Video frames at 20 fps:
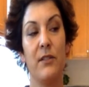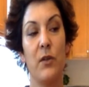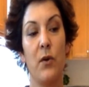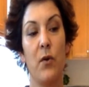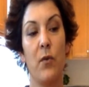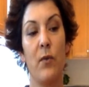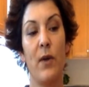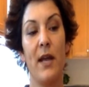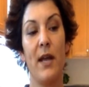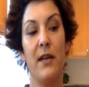So
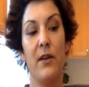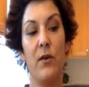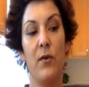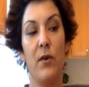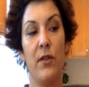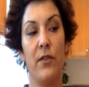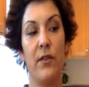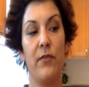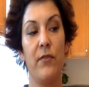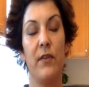oregano
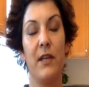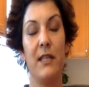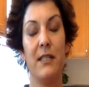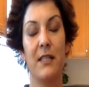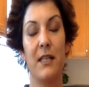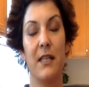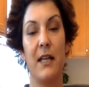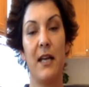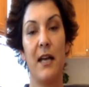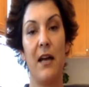on the feet
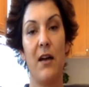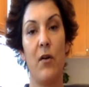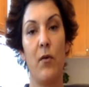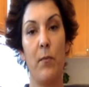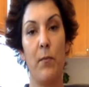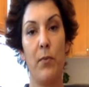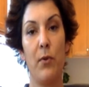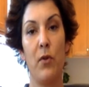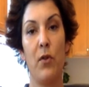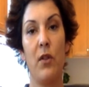is going to
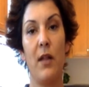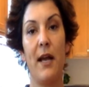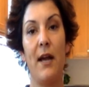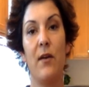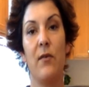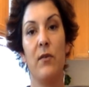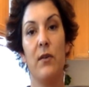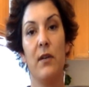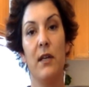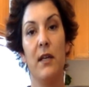help pull
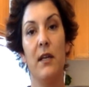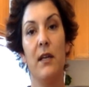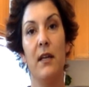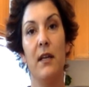out